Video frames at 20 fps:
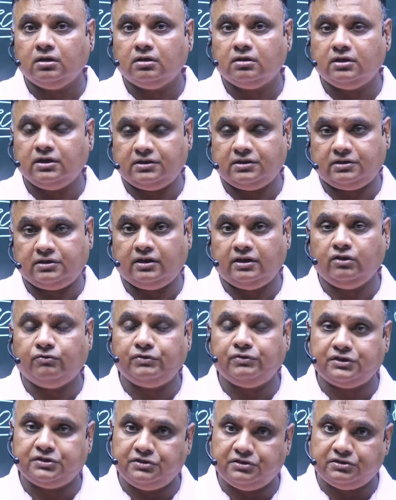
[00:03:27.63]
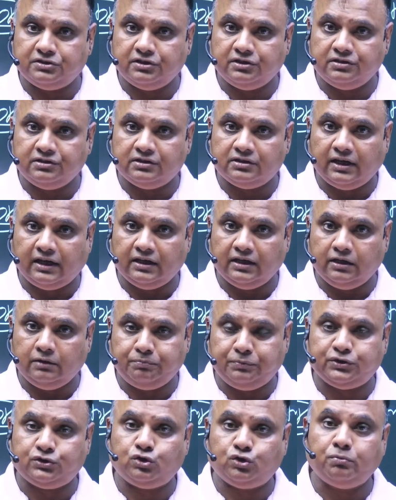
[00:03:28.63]
the study of existence, and
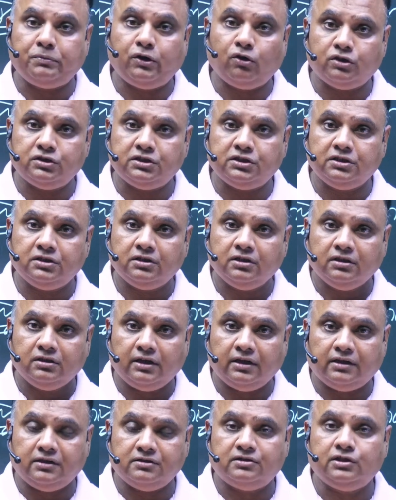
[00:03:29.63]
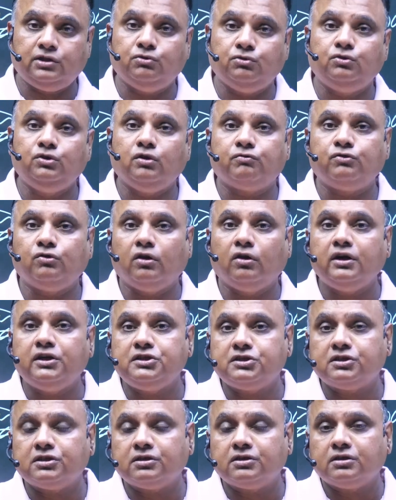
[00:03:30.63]
epistemology, that is theory of
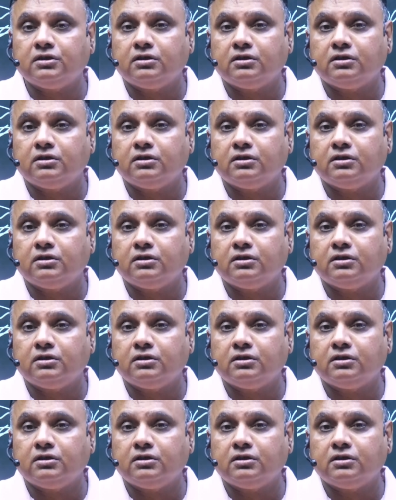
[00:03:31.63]
knowledge.